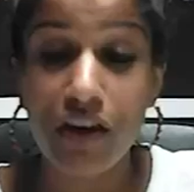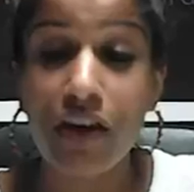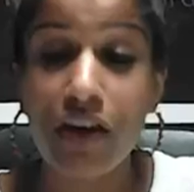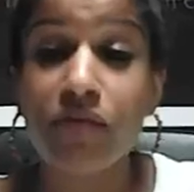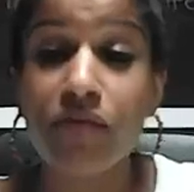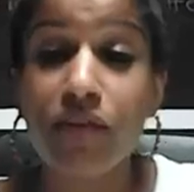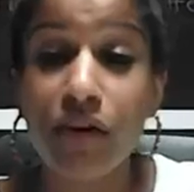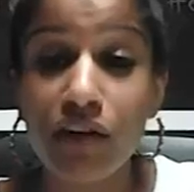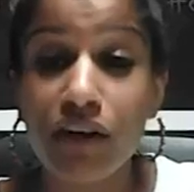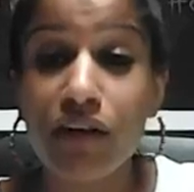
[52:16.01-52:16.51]

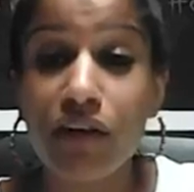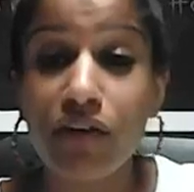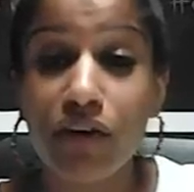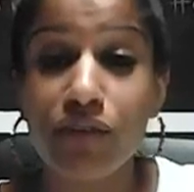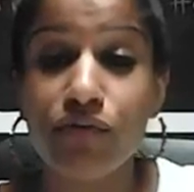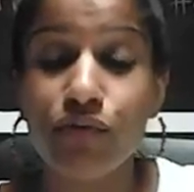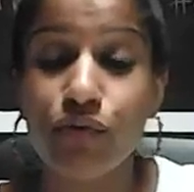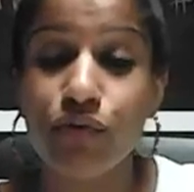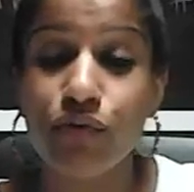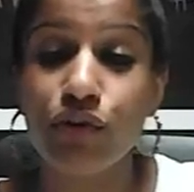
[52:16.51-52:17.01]
I'm very
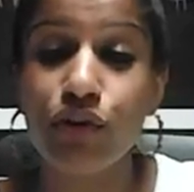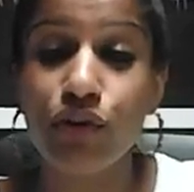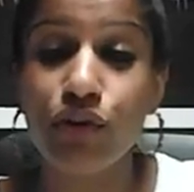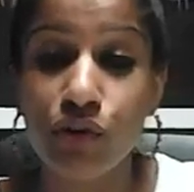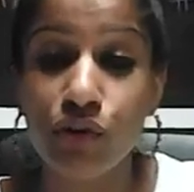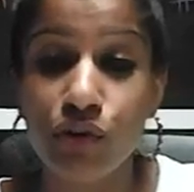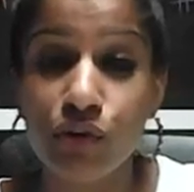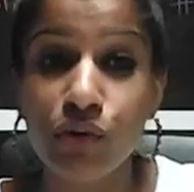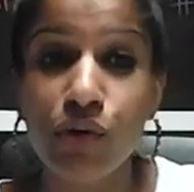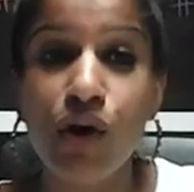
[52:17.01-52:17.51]
grateful that
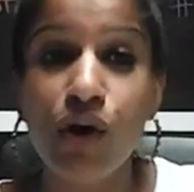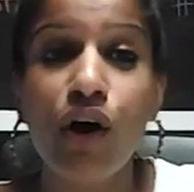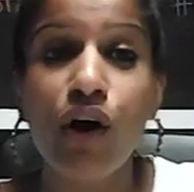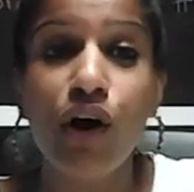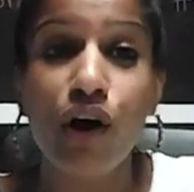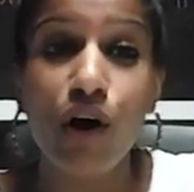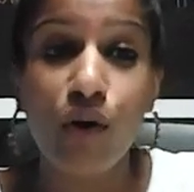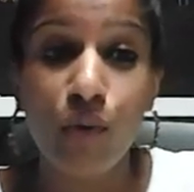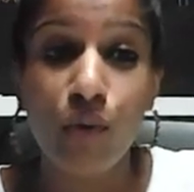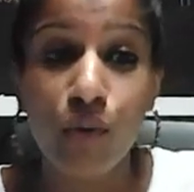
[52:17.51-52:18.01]
you
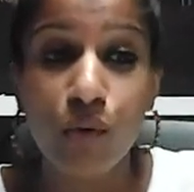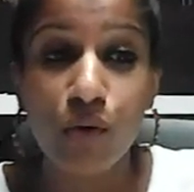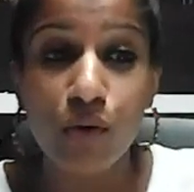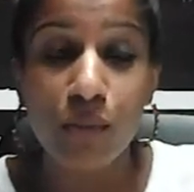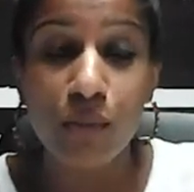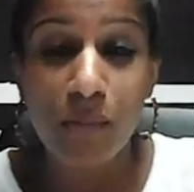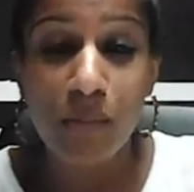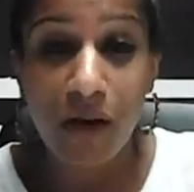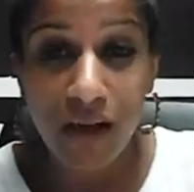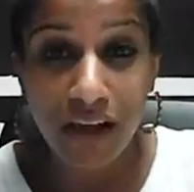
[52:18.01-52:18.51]
are all
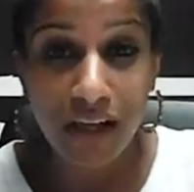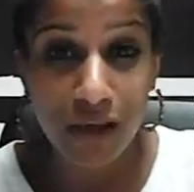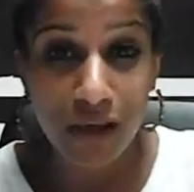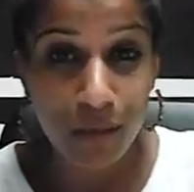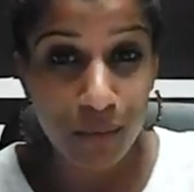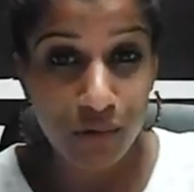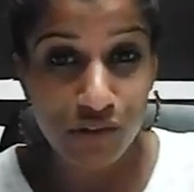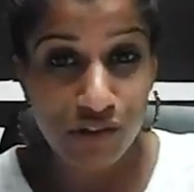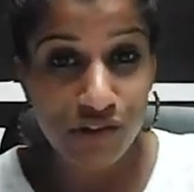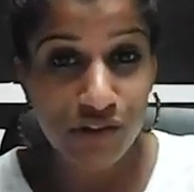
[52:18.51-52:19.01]
on my
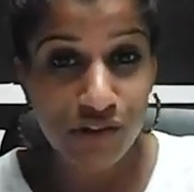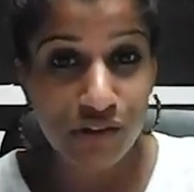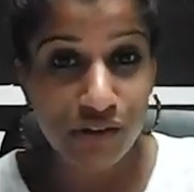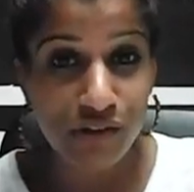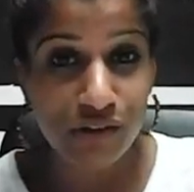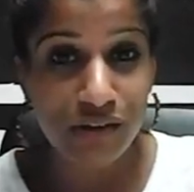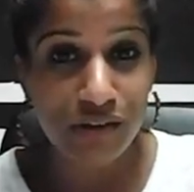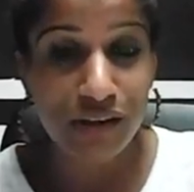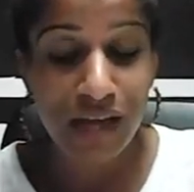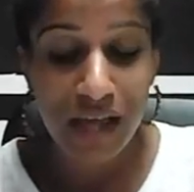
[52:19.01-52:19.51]

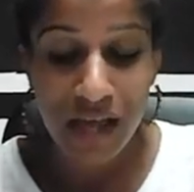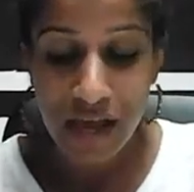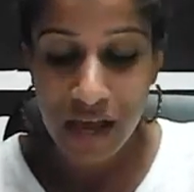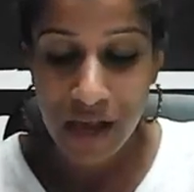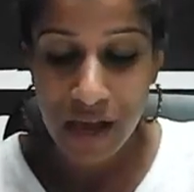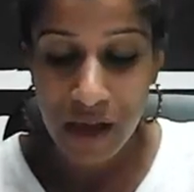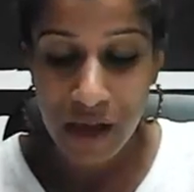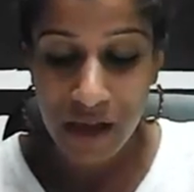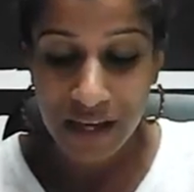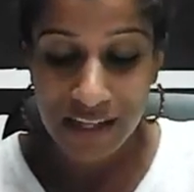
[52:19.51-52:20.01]
emotional
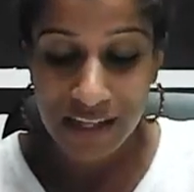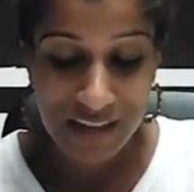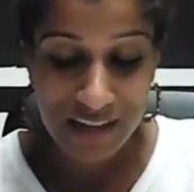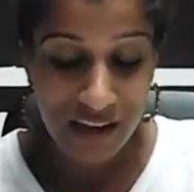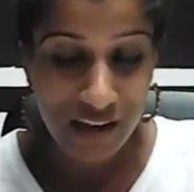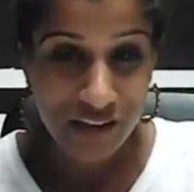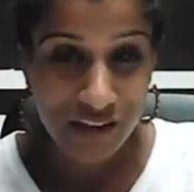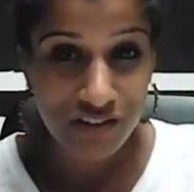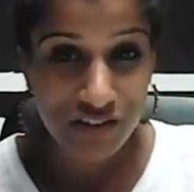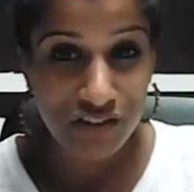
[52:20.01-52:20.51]

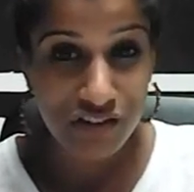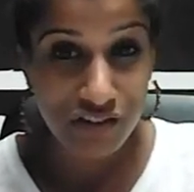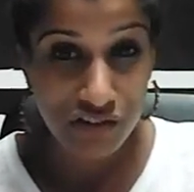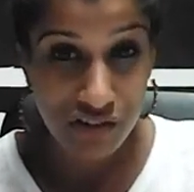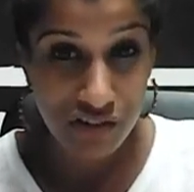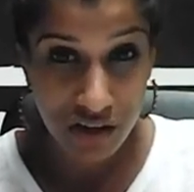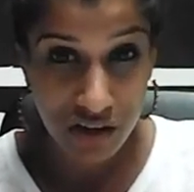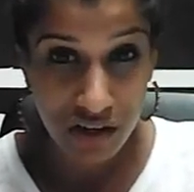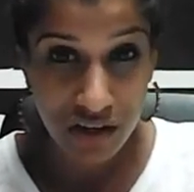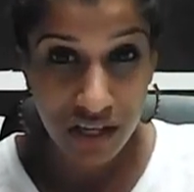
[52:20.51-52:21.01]
intelligence
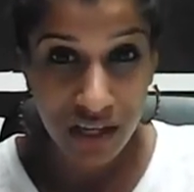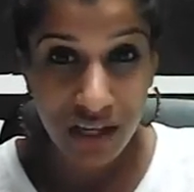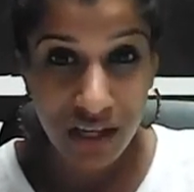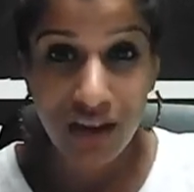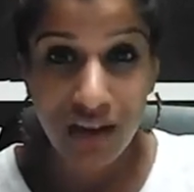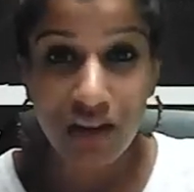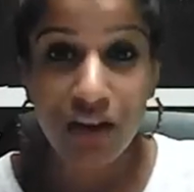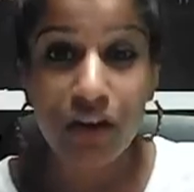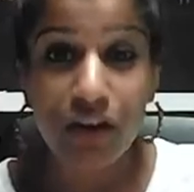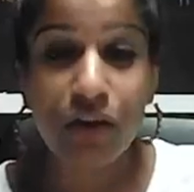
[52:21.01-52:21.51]
journey,
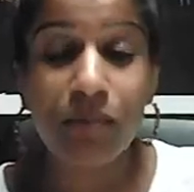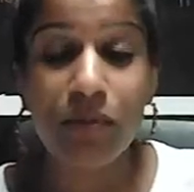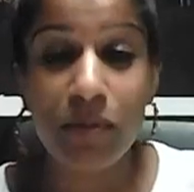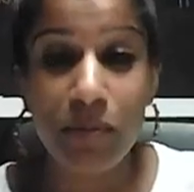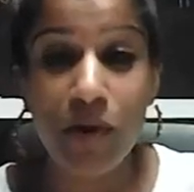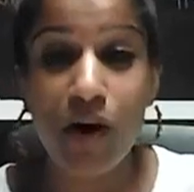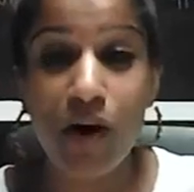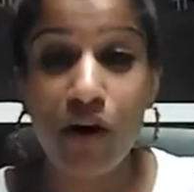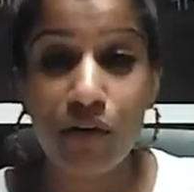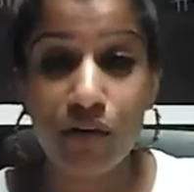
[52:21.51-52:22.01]
and I could be
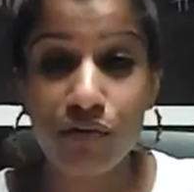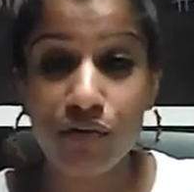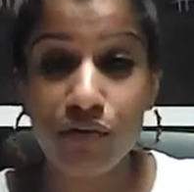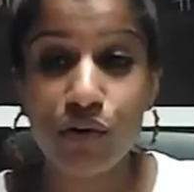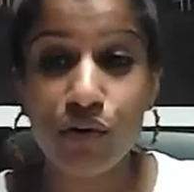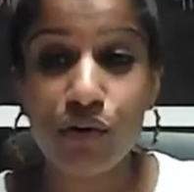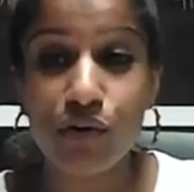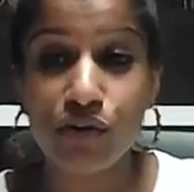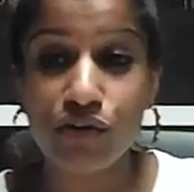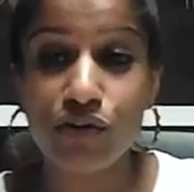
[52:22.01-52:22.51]
part of
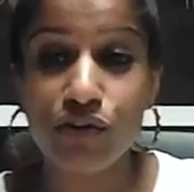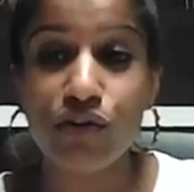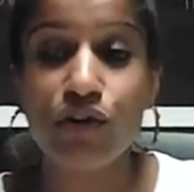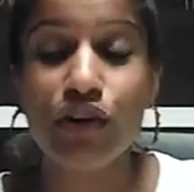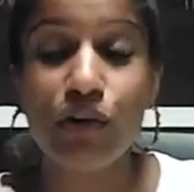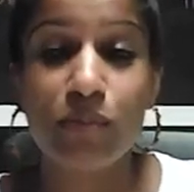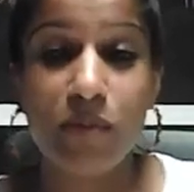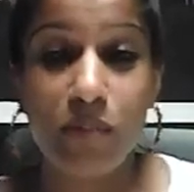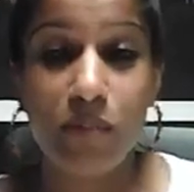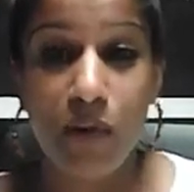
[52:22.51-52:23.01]
yours and you
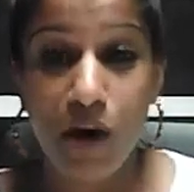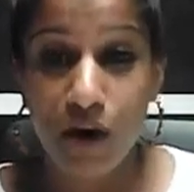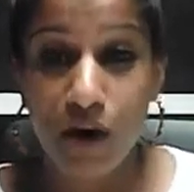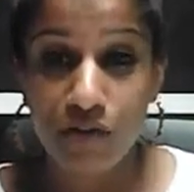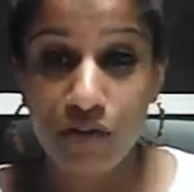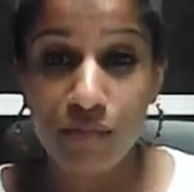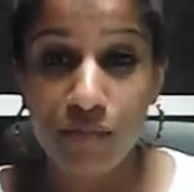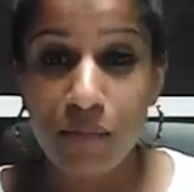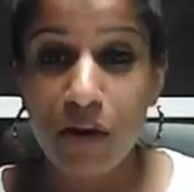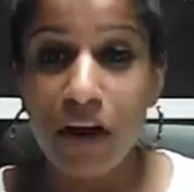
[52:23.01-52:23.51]
can be part
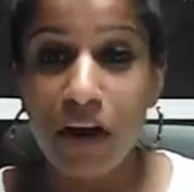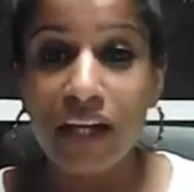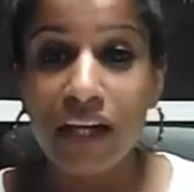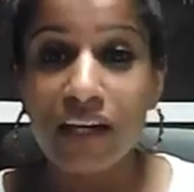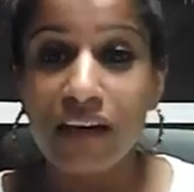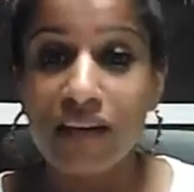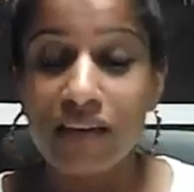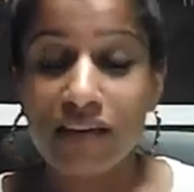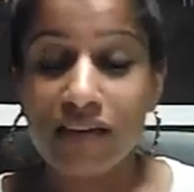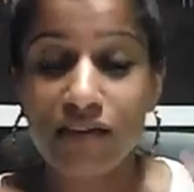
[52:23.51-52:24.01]
of mine
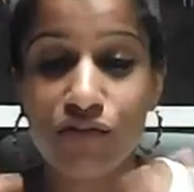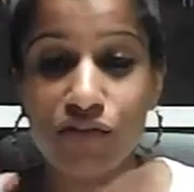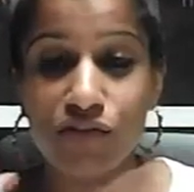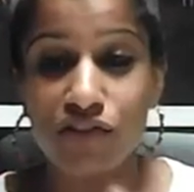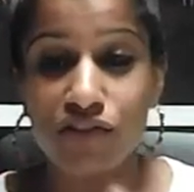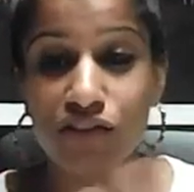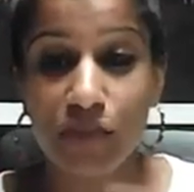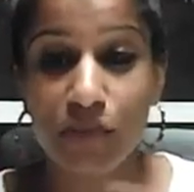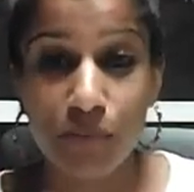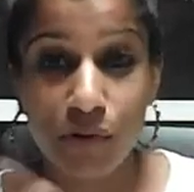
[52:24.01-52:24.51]
in this
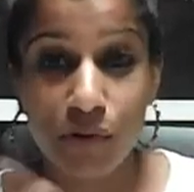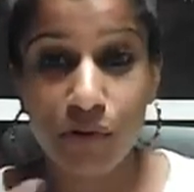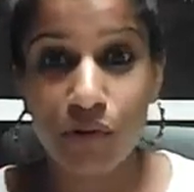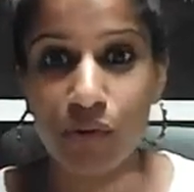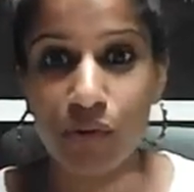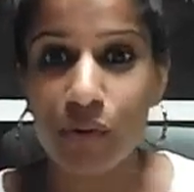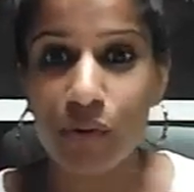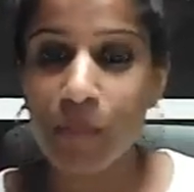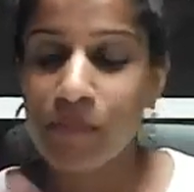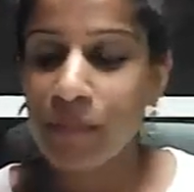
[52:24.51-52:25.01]

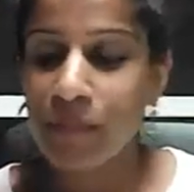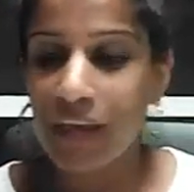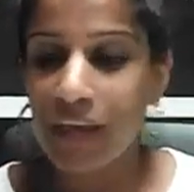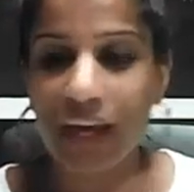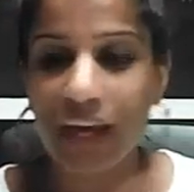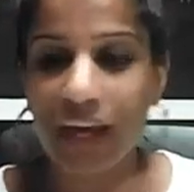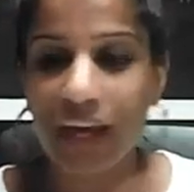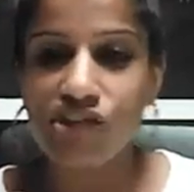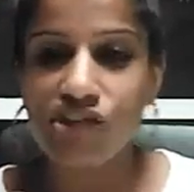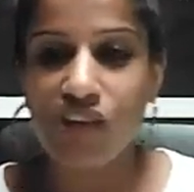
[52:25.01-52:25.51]
reciprocal
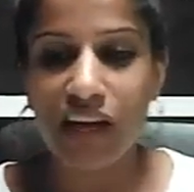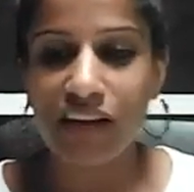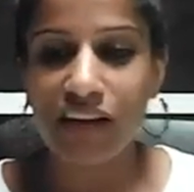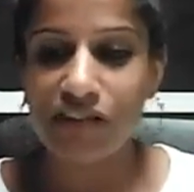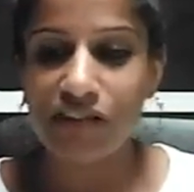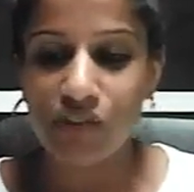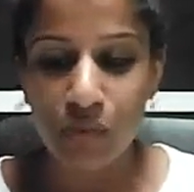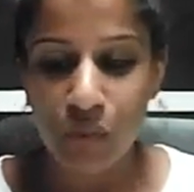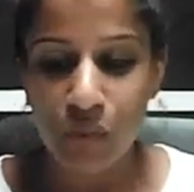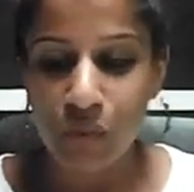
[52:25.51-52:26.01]
exchange
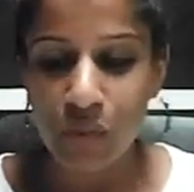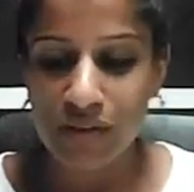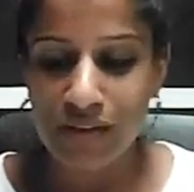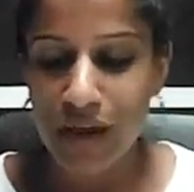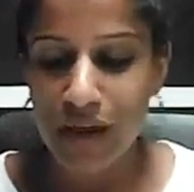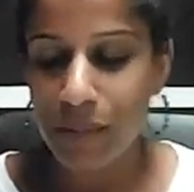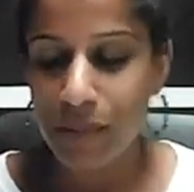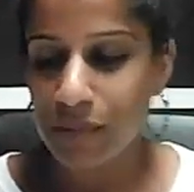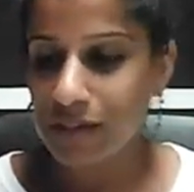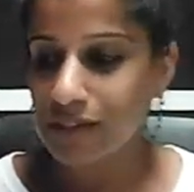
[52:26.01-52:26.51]
that always
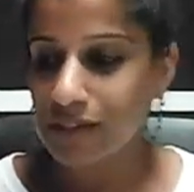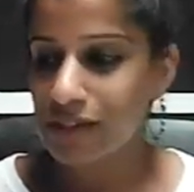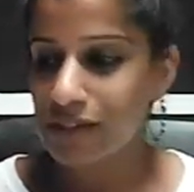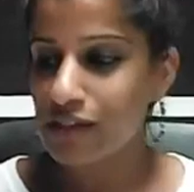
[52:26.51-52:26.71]
happens.